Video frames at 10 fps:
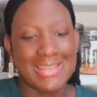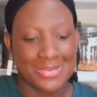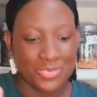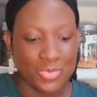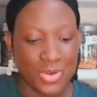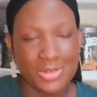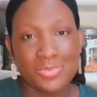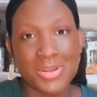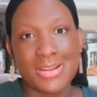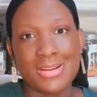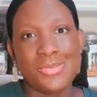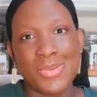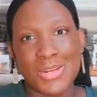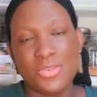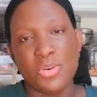in one book,
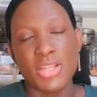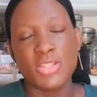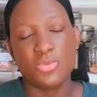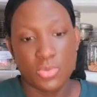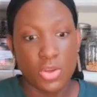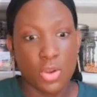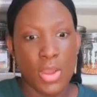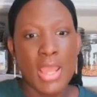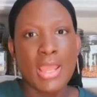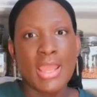one course, you know.